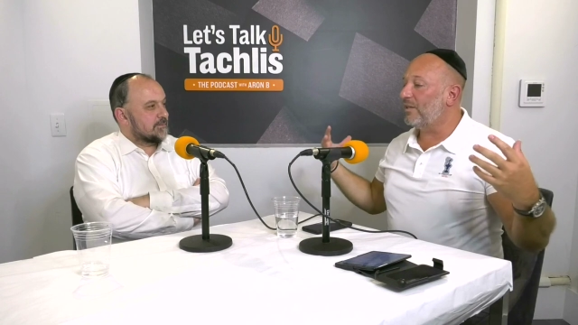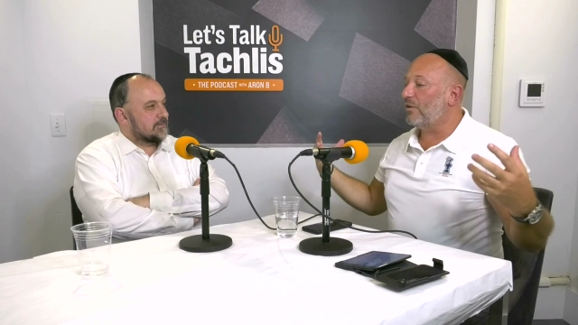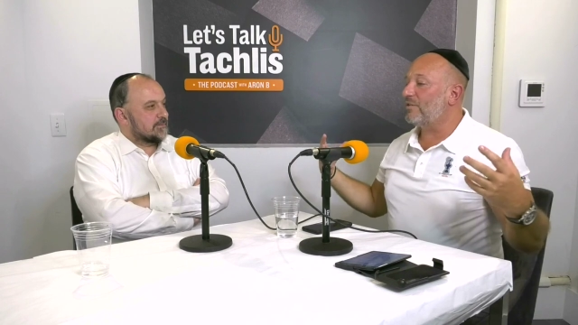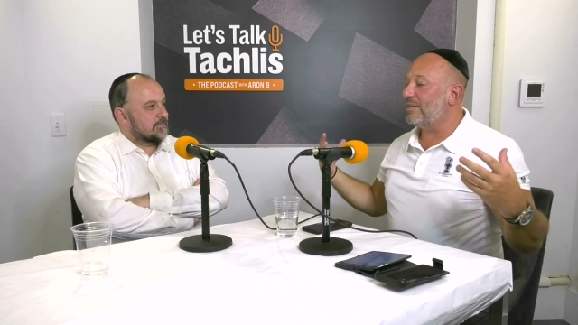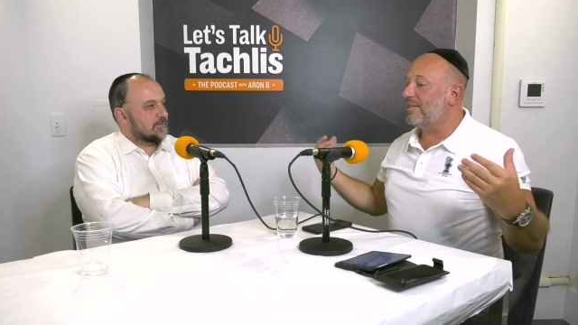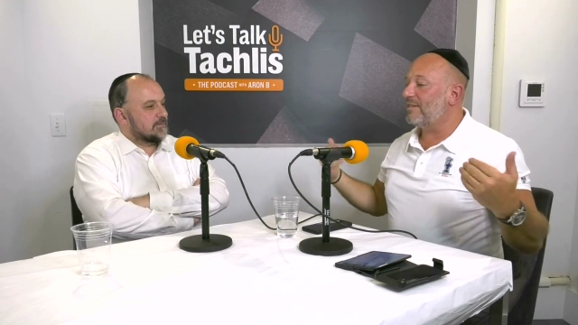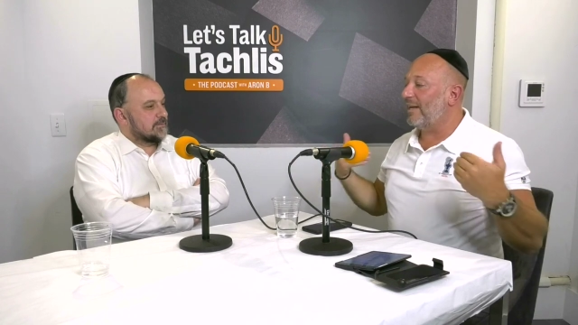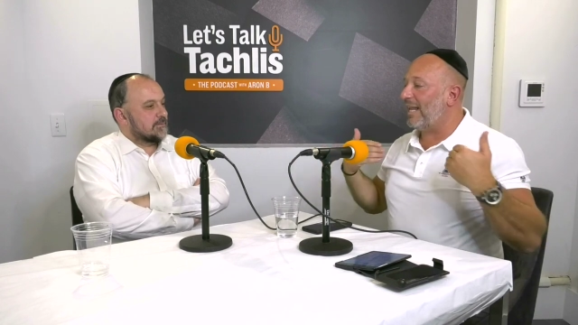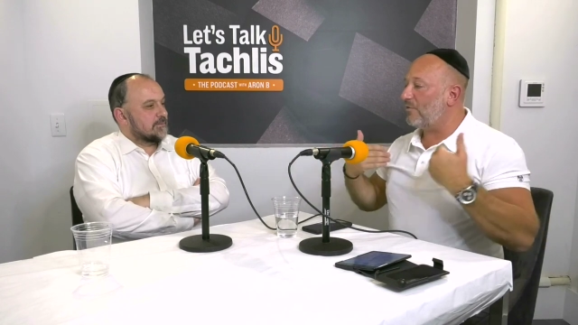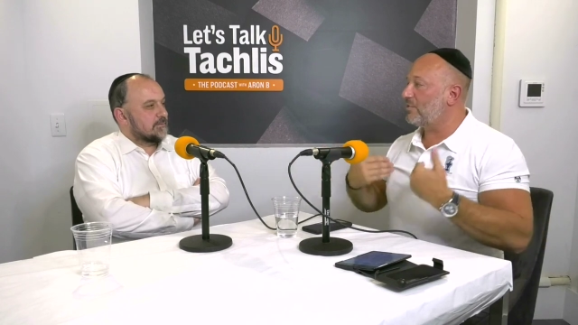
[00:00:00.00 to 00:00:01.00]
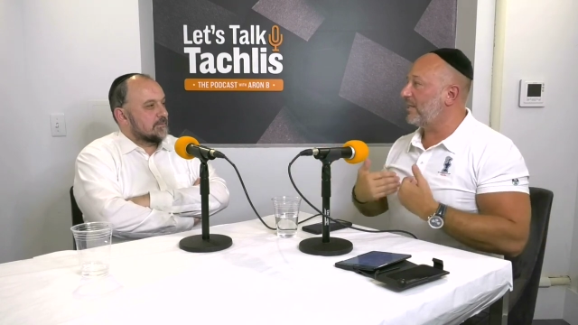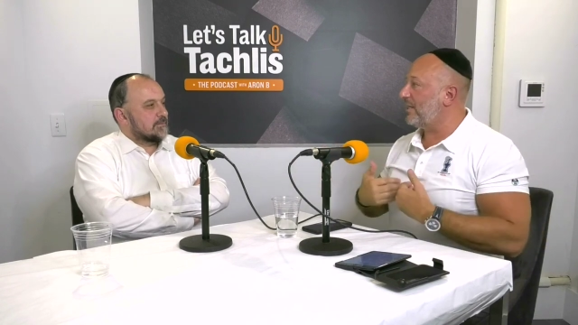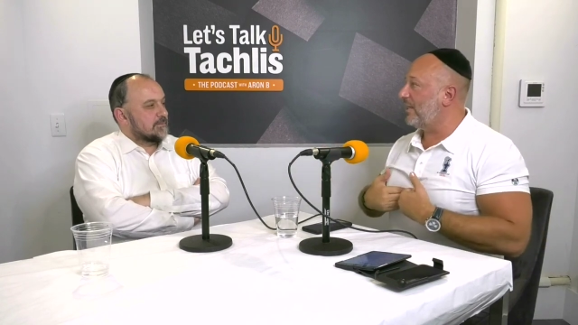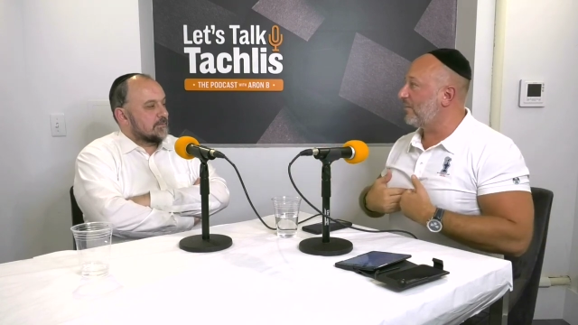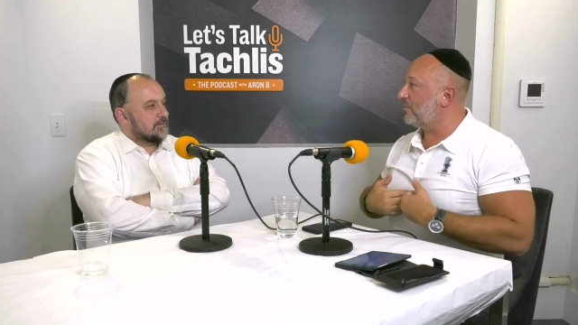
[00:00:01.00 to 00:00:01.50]
Speaker 1: it does is it allows the
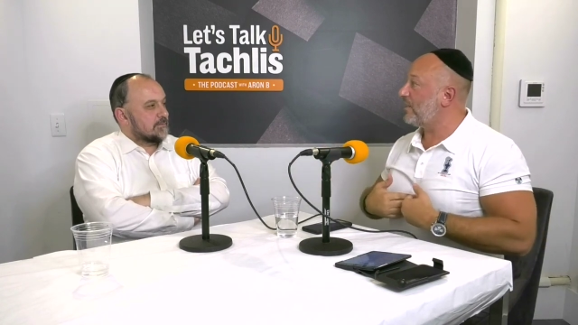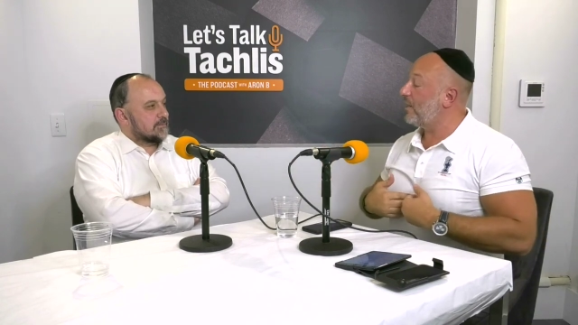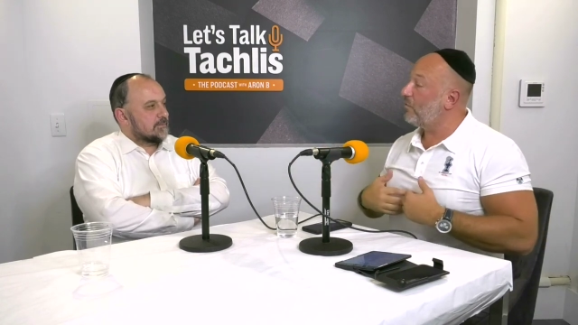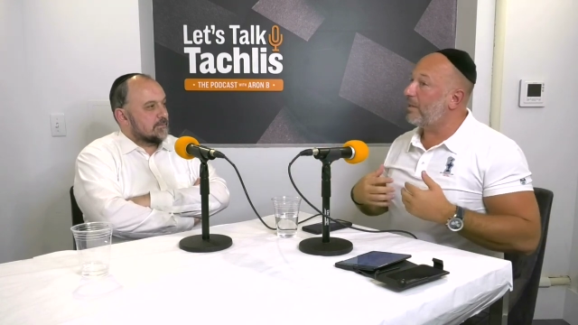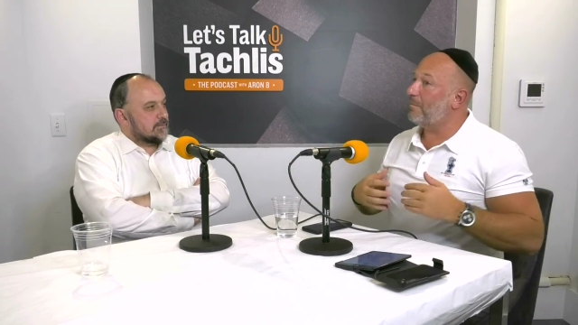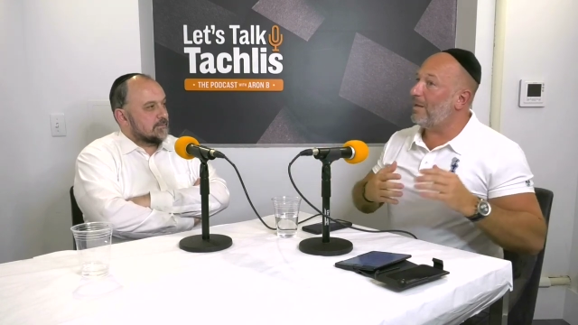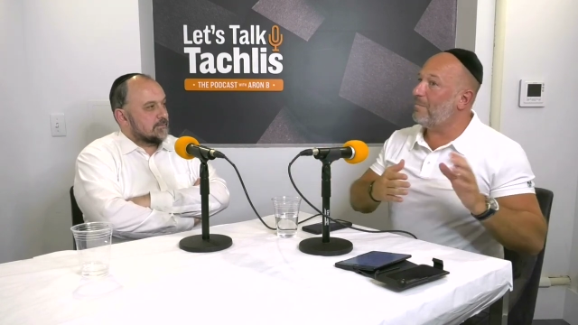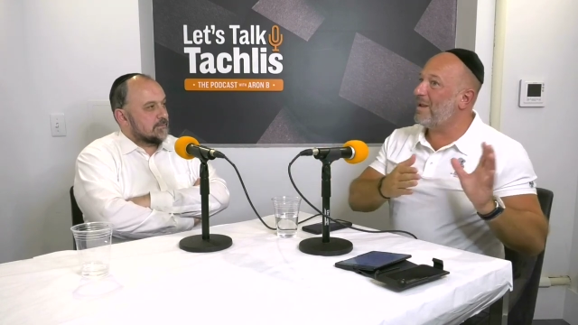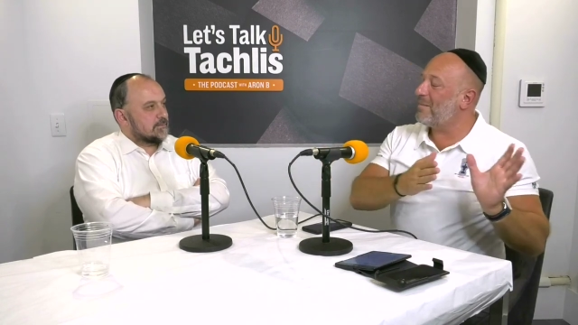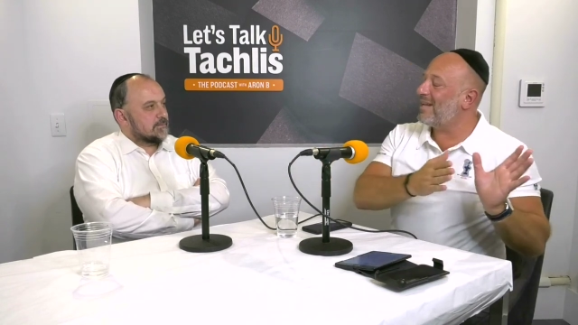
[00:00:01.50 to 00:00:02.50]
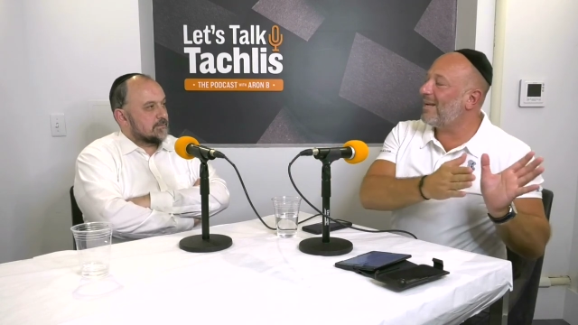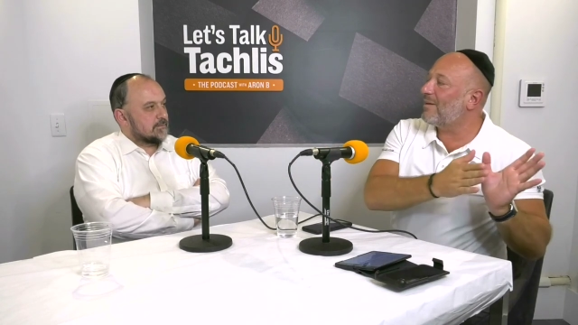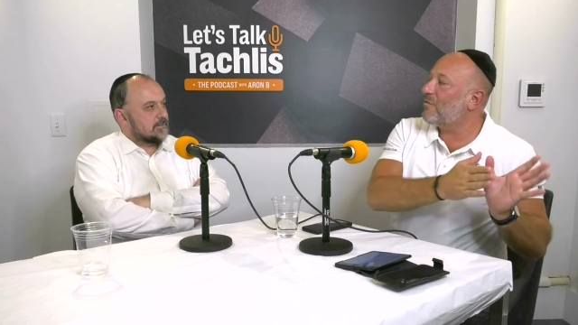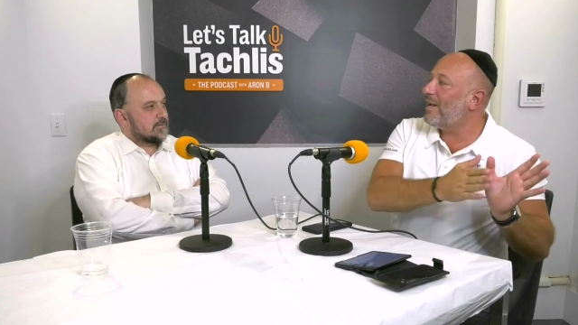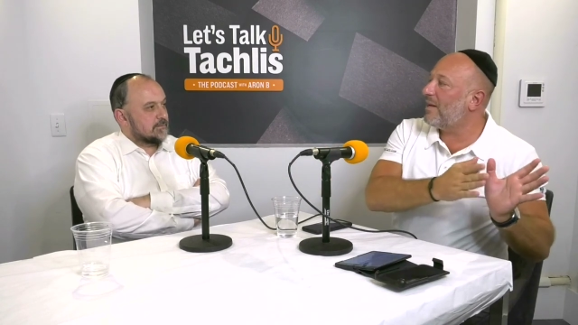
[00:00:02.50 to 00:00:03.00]
kid to say, okay, maybe I'm not
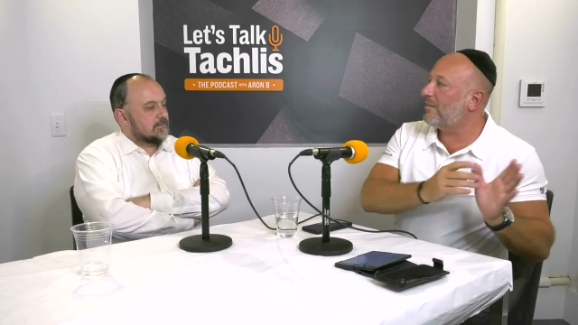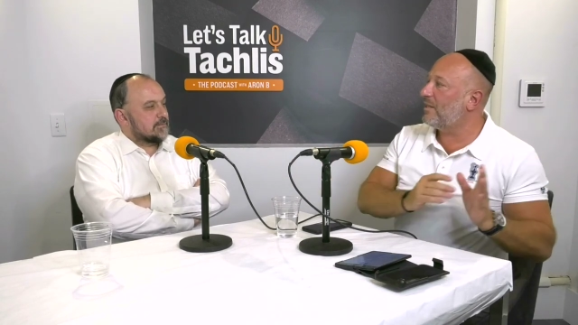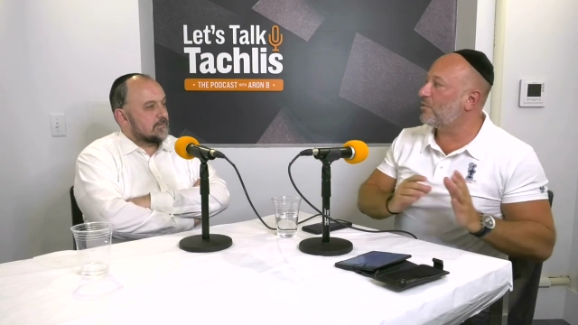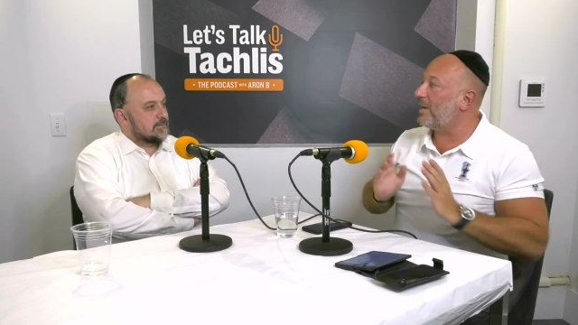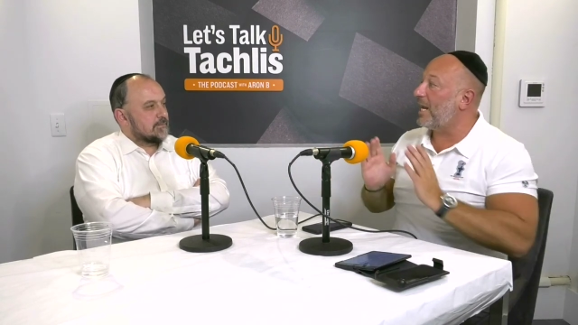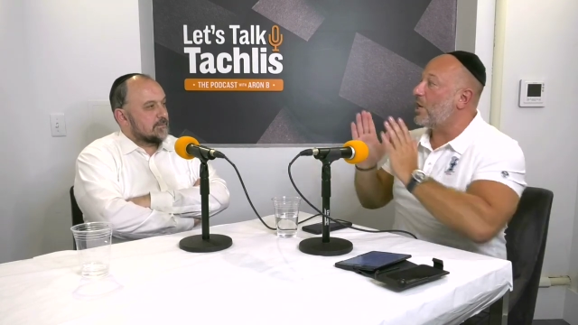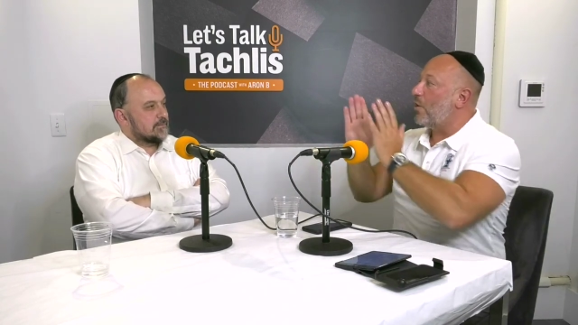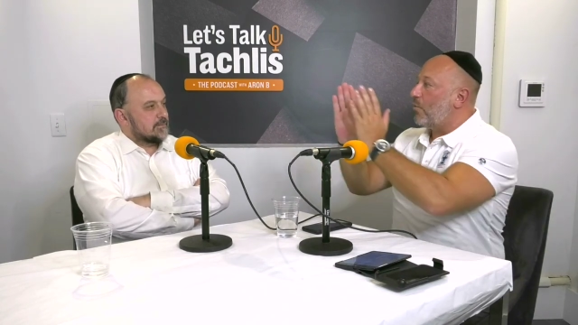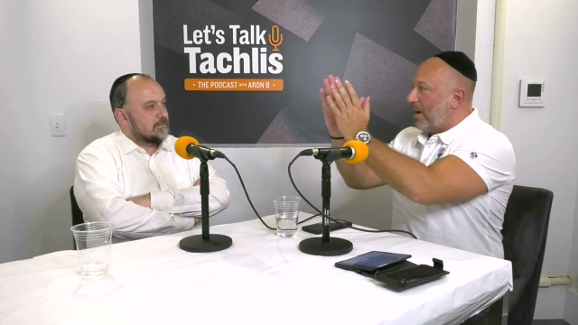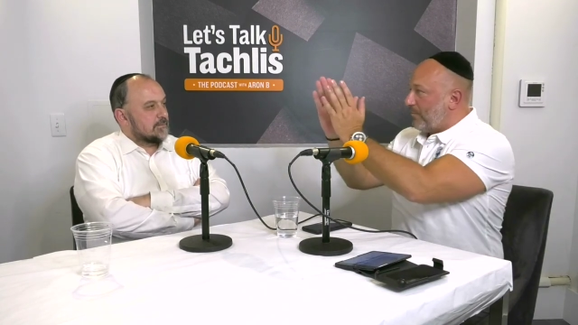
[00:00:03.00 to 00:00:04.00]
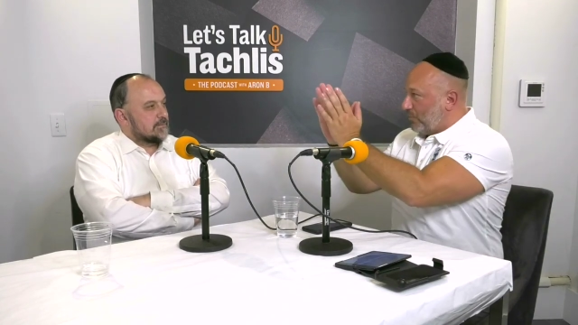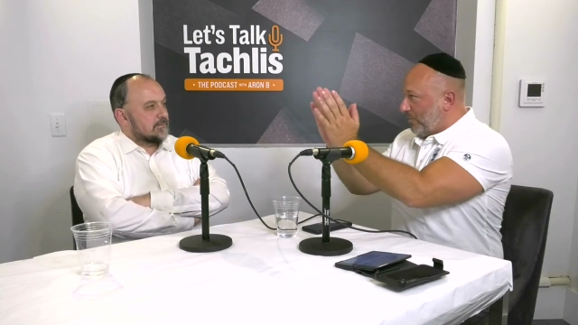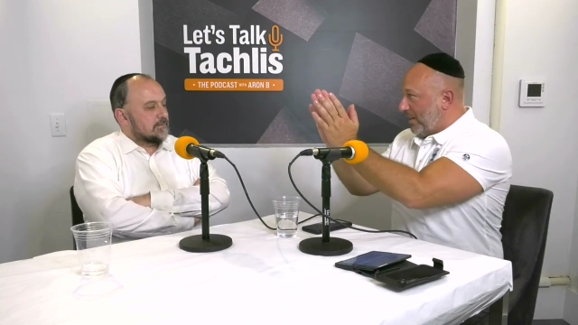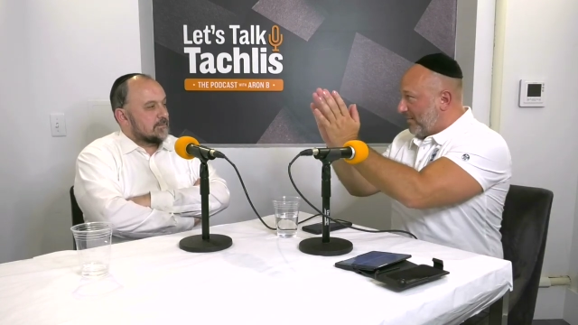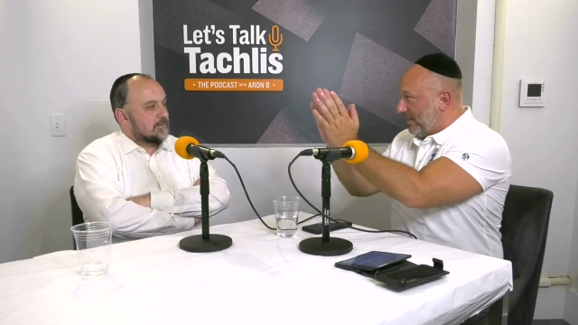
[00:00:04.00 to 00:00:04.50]
that great at this, but I know I'm
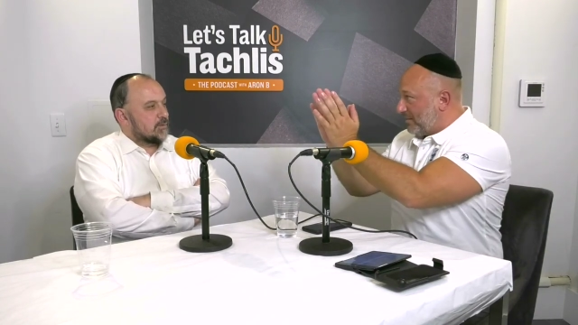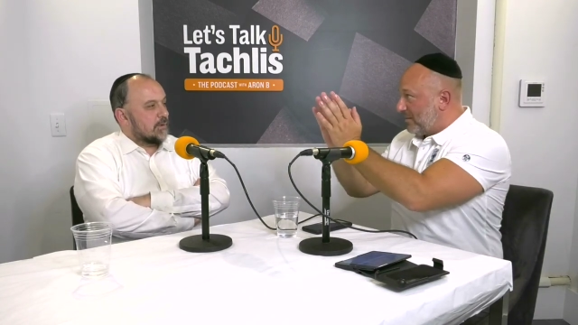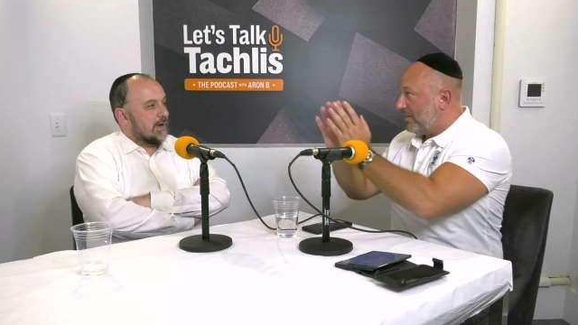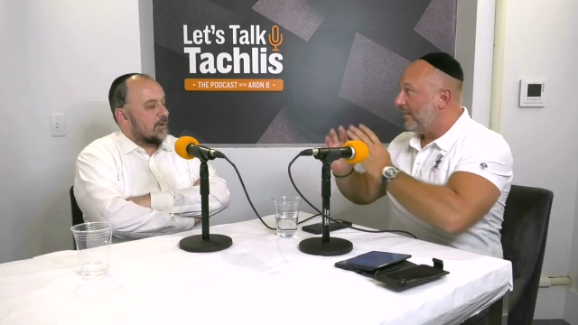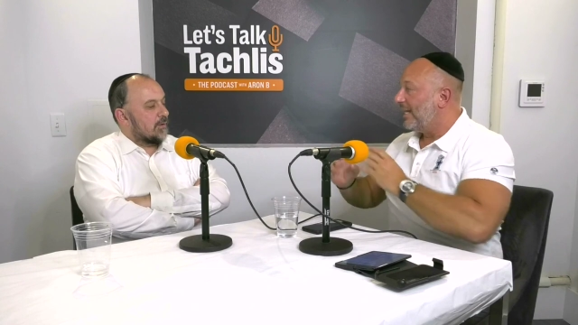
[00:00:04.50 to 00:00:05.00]
good at this. Wow.